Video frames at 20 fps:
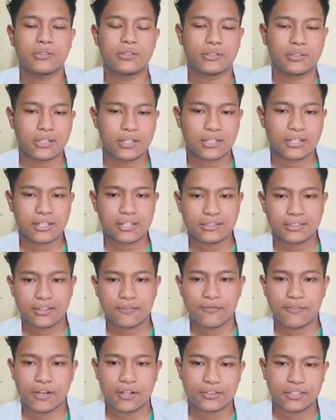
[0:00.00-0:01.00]
the increase in
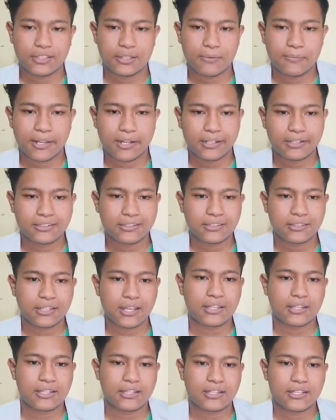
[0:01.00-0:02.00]
velocity balance the
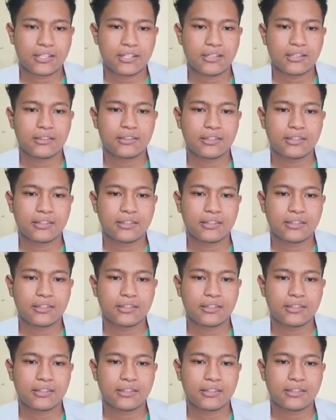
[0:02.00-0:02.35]
energy,